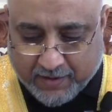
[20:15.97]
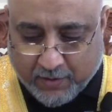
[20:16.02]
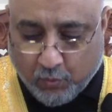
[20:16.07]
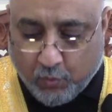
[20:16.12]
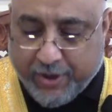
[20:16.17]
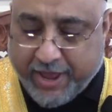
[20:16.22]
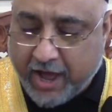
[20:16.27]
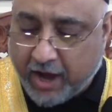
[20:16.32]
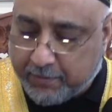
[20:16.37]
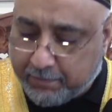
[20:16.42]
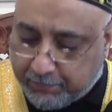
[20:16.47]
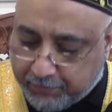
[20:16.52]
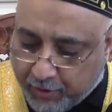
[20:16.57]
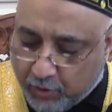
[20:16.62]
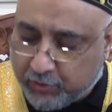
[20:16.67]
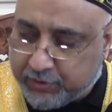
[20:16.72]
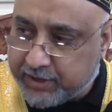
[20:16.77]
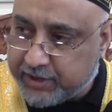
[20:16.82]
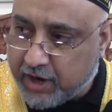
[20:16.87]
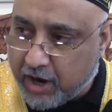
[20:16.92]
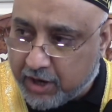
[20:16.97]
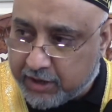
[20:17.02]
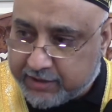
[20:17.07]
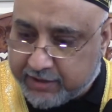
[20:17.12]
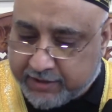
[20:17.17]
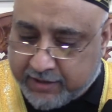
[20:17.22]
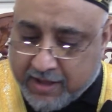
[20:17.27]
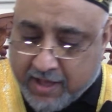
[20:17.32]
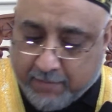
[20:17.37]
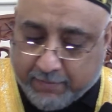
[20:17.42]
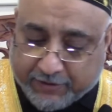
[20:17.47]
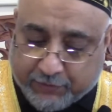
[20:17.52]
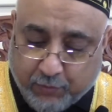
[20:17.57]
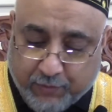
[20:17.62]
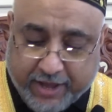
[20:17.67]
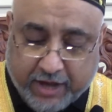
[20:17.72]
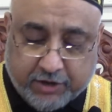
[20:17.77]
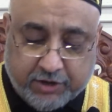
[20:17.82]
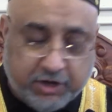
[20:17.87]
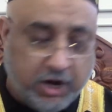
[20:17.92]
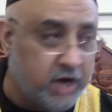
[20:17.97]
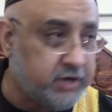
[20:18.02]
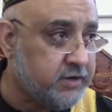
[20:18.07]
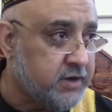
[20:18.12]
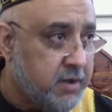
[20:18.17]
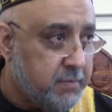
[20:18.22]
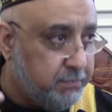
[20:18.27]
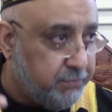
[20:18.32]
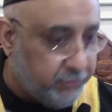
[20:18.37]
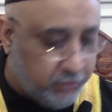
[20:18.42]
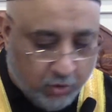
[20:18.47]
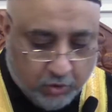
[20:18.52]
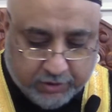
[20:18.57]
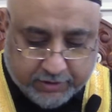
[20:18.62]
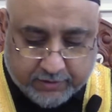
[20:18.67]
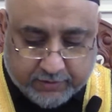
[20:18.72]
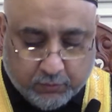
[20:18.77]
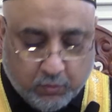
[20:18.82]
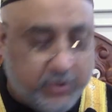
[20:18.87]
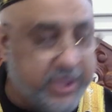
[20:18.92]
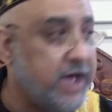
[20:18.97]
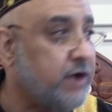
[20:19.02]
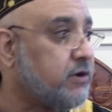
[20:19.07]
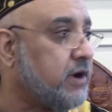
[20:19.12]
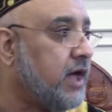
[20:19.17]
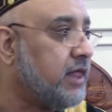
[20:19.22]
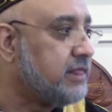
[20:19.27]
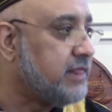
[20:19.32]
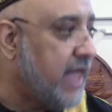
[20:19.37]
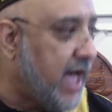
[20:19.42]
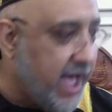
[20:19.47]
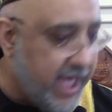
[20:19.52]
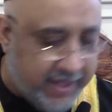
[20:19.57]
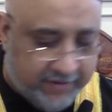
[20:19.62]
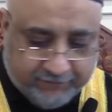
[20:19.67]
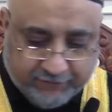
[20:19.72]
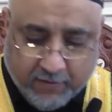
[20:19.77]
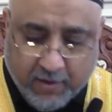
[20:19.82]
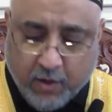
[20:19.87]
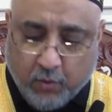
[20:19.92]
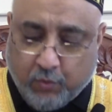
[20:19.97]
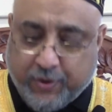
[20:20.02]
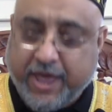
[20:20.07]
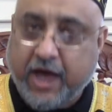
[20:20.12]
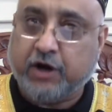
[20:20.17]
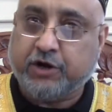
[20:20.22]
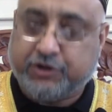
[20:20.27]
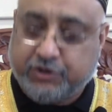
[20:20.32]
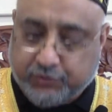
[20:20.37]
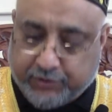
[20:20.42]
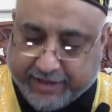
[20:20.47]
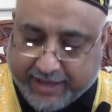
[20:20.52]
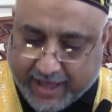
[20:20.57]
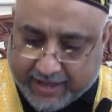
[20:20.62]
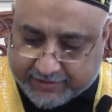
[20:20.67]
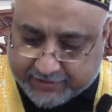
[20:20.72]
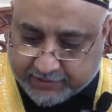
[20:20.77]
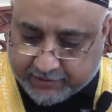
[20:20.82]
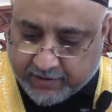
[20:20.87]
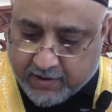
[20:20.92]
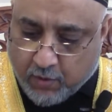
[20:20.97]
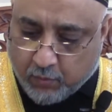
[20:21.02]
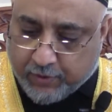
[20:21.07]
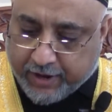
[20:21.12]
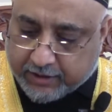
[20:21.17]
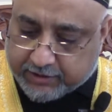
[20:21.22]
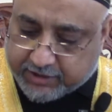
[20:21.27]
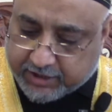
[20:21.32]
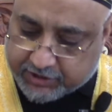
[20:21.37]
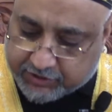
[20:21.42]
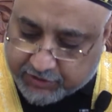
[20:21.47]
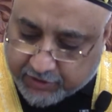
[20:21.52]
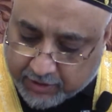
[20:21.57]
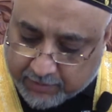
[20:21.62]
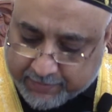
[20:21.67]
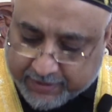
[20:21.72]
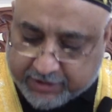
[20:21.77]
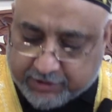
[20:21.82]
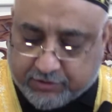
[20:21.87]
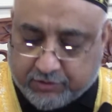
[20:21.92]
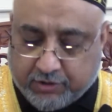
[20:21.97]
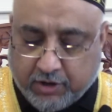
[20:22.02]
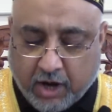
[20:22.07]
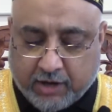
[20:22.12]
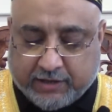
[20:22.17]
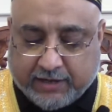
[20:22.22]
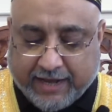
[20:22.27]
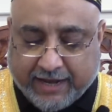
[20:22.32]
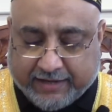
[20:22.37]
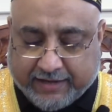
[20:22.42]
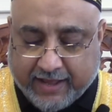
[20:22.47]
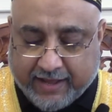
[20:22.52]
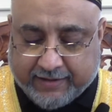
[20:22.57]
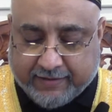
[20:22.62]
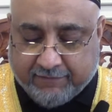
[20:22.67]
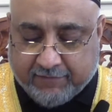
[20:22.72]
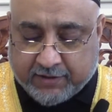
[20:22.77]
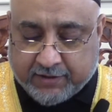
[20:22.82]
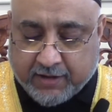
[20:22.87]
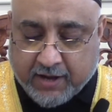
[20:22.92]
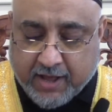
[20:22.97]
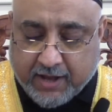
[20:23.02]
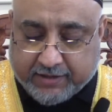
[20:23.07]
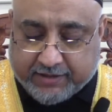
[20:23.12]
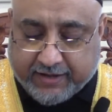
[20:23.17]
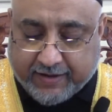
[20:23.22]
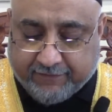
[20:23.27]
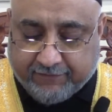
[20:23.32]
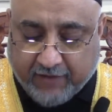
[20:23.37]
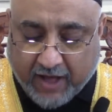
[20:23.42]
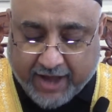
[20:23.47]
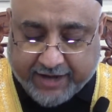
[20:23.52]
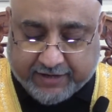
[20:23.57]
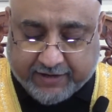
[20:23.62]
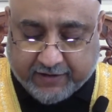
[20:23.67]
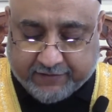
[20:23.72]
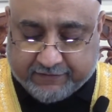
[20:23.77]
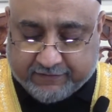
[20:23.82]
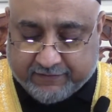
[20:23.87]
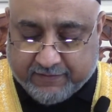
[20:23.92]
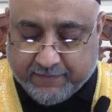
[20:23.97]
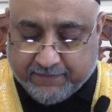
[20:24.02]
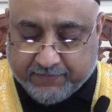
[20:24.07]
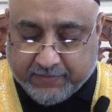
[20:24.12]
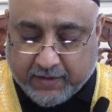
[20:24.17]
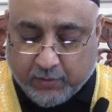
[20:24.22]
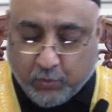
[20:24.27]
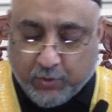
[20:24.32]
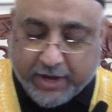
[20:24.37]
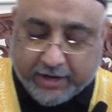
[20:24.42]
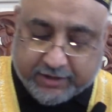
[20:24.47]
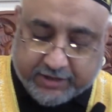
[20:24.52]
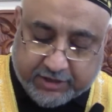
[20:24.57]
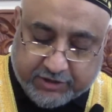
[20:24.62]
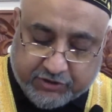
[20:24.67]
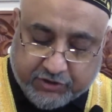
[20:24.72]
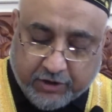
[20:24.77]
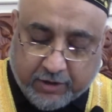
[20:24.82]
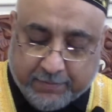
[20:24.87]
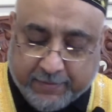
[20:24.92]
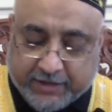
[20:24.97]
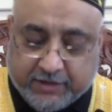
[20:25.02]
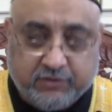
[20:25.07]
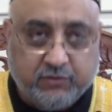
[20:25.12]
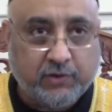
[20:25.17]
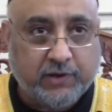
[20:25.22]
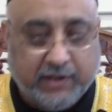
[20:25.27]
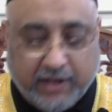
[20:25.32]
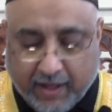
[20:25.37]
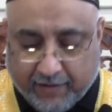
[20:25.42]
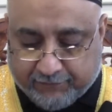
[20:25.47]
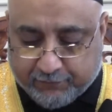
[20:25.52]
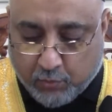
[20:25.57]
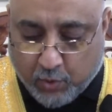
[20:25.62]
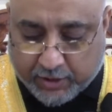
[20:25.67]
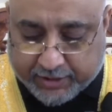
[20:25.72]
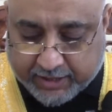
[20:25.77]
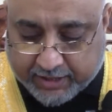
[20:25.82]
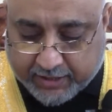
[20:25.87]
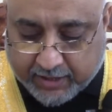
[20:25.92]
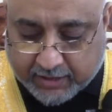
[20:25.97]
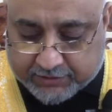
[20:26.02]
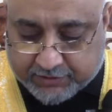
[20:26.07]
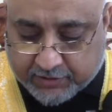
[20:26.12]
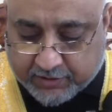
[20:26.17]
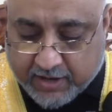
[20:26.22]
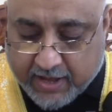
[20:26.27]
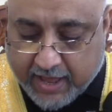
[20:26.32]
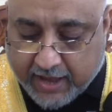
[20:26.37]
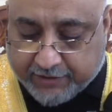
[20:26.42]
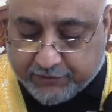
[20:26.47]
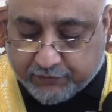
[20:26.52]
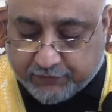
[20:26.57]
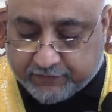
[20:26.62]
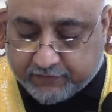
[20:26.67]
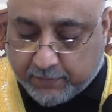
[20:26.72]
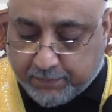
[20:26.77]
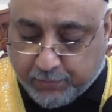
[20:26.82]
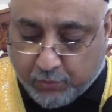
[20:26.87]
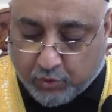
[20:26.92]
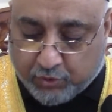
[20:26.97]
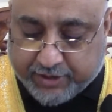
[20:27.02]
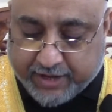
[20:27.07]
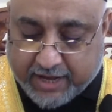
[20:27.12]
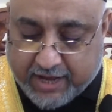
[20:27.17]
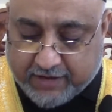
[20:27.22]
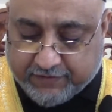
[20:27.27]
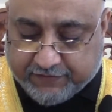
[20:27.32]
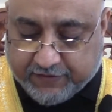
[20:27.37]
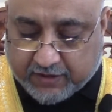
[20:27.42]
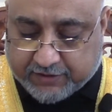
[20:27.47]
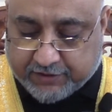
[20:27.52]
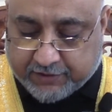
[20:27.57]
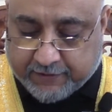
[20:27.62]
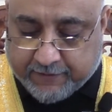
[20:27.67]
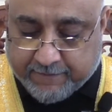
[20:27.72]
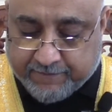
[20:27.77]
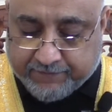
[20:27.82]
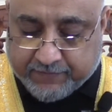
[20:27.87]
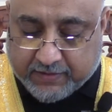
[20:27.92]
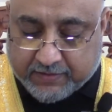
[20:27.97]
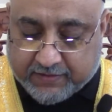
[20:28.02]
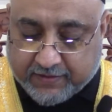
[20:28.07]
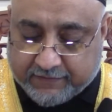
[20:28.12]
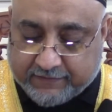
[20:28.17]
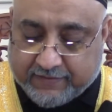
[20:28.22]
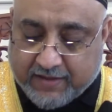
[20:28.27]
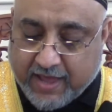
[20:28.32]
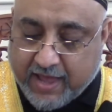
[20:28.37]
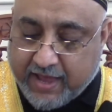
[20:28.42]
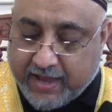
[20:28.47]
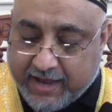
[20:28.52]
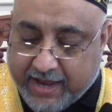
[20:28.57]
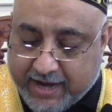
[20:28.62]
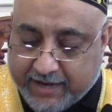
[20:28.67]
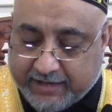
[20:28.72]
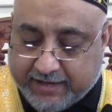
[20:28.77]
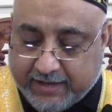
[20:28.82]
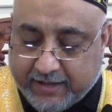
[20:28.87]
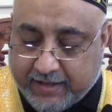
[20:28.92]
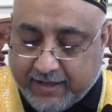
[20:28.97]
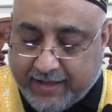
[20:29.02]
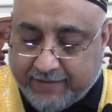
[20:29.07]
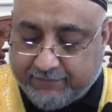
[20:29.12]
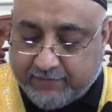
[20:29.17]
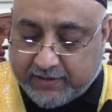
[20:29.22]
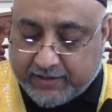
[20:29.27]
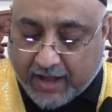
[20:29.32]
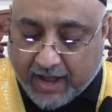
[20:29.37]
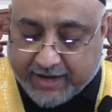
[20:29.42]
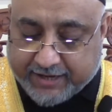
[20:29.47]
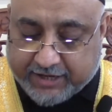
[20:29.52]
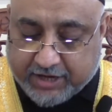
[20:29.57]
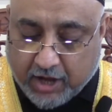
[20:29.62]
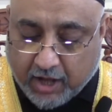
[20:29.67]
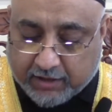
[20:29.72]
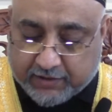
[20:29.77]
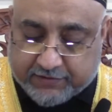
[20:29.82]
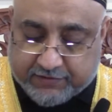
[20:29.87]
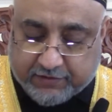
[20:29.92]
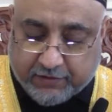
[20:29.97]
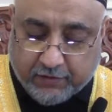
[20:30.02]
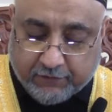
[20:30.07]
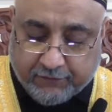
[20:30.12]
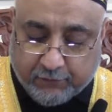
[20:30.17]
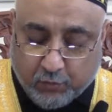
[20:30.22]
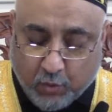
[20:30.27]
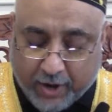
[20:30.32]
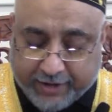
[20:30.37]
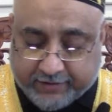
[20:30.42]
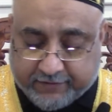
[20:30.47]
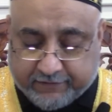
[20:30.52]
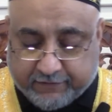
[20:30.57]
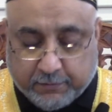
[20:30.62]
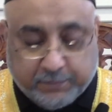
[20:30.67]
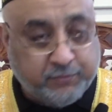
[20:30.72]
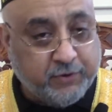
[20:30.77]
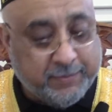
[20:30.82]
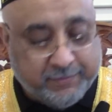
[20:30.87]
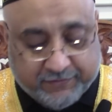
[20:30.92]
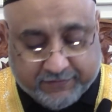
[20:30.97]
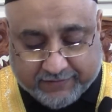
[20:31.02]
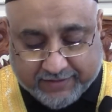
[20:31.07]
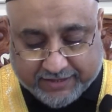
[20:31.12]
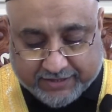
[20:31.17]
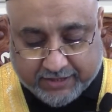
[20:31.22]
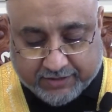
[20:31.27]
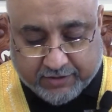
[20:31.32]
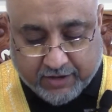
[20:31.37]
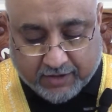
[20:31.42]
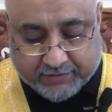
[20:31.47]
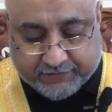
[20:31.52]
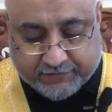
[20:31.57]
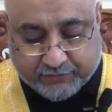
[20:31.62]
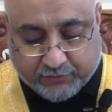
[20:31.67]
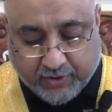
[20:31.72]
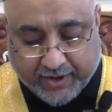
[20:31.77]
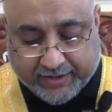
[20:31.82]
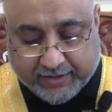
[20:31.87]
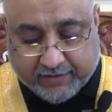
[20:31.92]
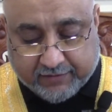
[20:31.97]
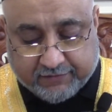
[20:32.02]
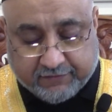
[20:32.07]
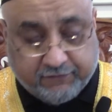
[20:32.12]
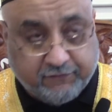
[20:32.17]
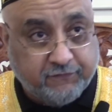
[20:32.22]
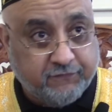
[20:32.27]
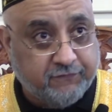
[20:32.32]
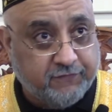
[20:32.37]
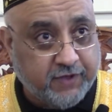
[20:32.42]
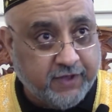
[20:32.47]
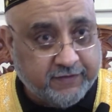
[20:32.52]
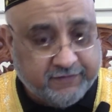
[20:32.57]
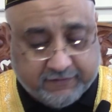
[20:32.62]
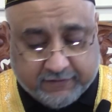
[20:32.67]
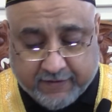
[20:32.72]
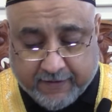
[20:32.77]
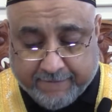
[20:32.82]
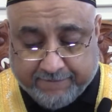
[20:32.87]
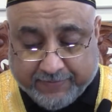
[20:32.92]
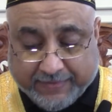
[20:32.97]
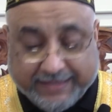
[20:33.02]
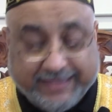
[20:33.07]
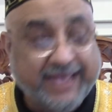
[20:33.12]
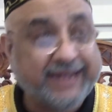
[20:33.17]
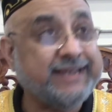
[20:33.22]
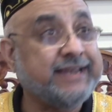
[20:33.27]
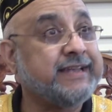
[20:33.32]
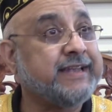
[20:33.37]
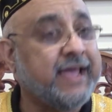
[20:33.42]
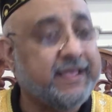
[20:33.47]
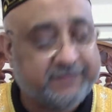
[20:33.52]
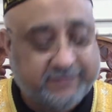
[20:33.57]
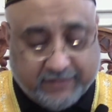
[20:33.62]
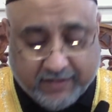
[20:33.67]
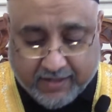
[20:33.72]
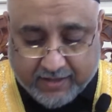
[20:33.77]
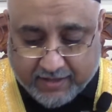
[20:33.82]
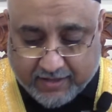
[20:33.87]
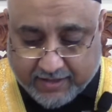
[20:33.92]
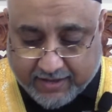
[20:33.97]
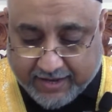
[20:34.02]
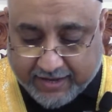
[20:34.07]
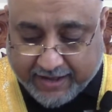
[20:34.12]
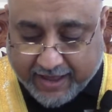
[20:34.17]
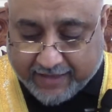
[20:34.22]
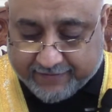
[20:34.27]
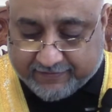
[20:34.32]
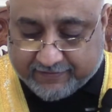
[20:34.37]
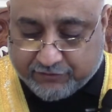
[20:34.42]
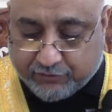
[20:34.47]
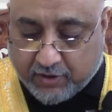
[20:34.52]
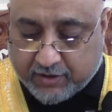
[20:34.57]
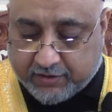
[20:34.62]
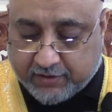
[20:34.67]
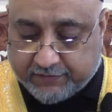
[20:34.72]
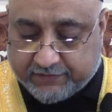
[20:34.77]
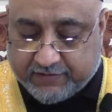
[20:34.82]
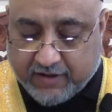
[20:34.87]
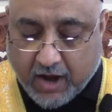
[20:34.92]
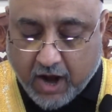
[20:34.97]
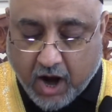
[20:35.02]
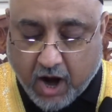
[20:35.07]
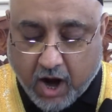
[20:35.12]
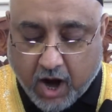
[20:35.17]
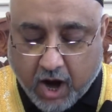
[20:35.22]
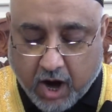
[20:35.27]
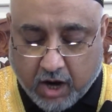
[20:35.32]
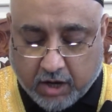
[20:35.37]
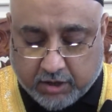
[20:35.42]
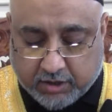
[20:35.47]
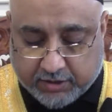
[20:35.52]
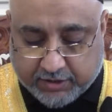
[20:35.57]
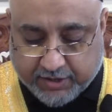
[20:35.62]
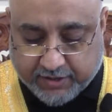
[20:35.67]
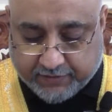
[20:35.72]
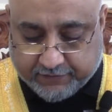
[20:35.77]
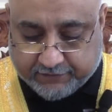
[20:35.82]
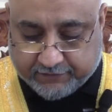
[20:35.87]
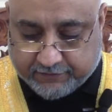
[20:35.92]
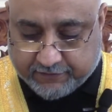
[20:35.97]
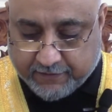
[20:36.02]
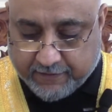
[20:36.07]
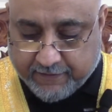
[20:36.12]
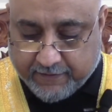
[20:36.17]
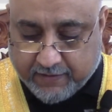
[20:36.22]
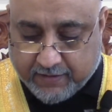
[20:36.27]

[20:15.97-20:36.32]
We are broken-hearted, but we are not broken. We are alive. We are together. We are determined to not let anyone divide us. We are determined to love one another and to support each other. This evil ideology of white supremacy did not strike us first, yet it has struck us hardest.